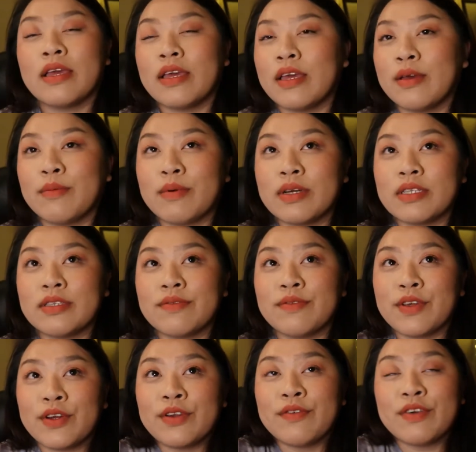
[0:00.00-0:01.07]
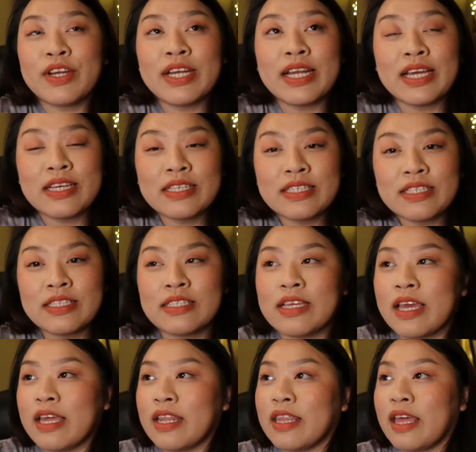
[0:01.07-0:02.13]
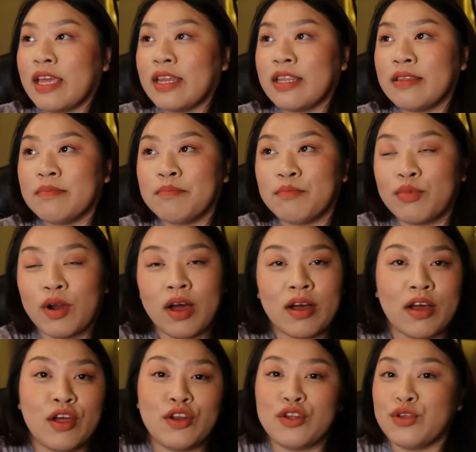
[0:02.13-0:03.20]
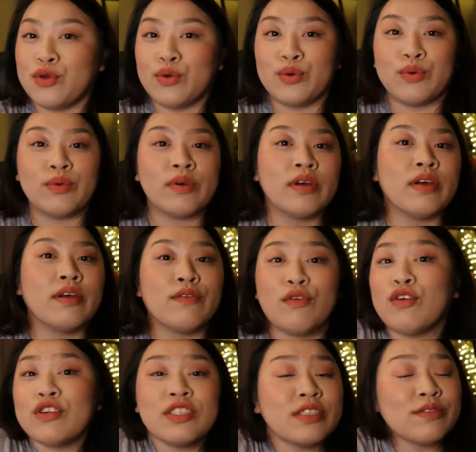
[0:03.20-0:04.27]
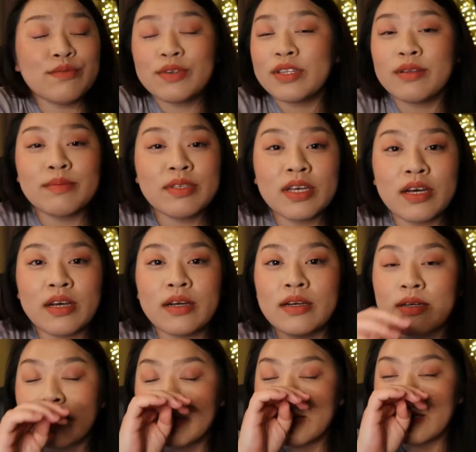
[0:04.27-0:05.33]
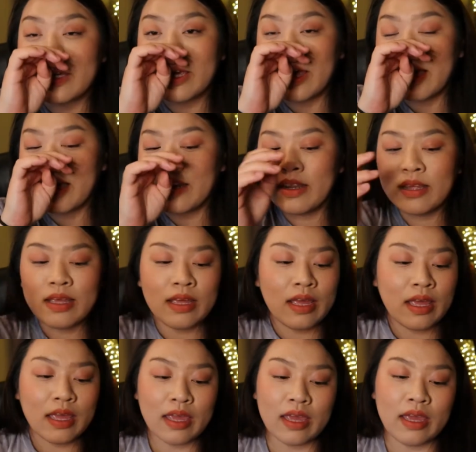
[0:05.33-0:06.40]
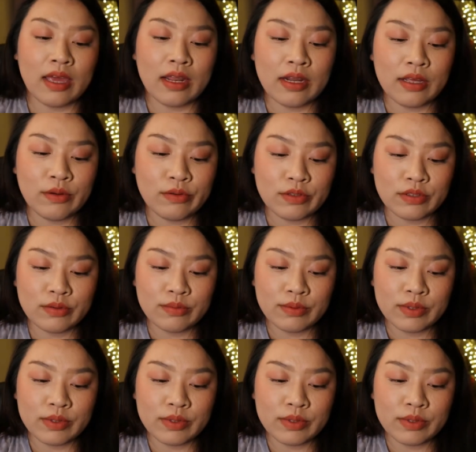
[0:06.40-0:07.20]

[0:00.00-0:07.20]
it was very, very nice, and they brought a new version of Rhythm Ta again, and it was just